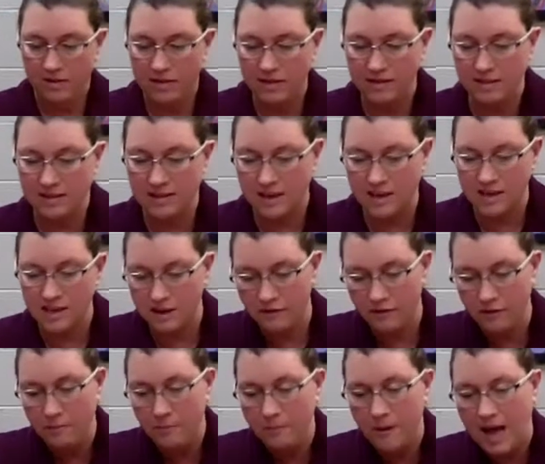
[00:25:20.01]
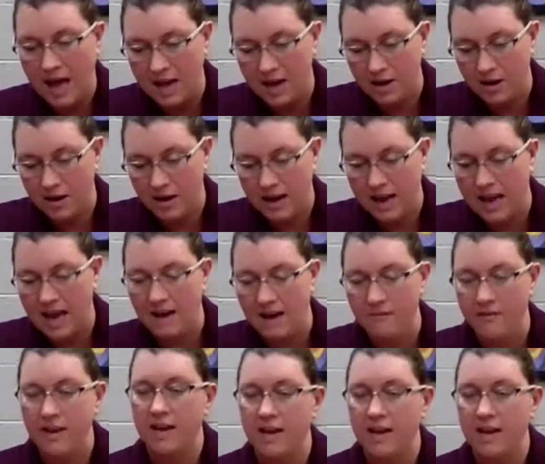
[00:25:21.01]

this is a different pattern I have